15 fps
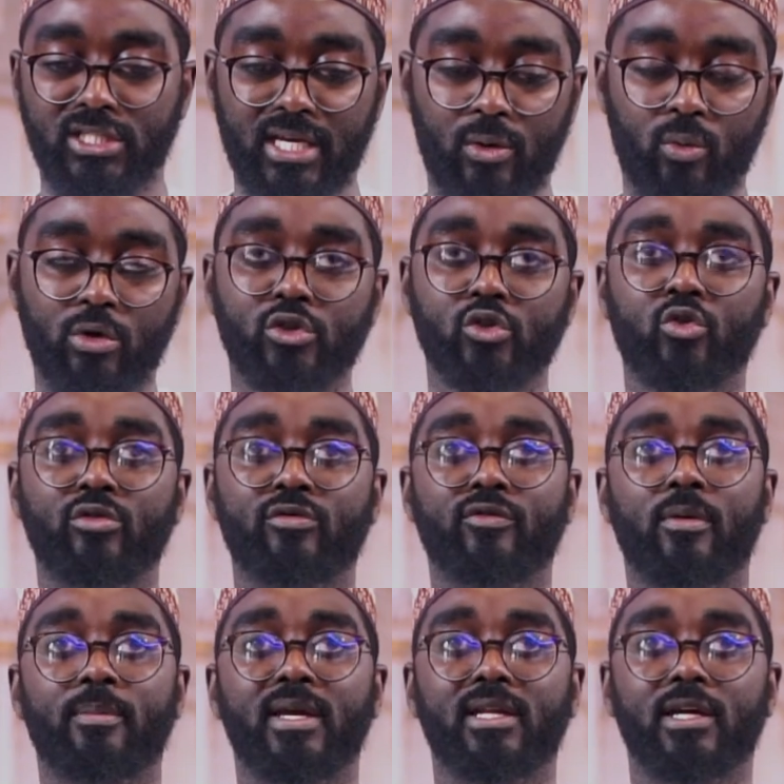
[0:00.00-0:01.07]
take what's good
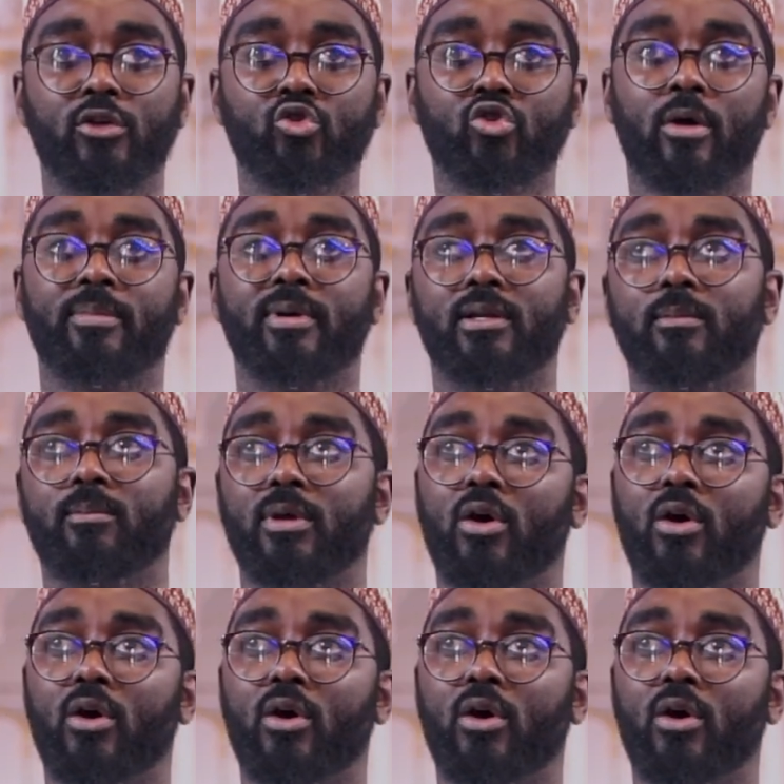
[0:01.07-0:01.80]
from it and drop it,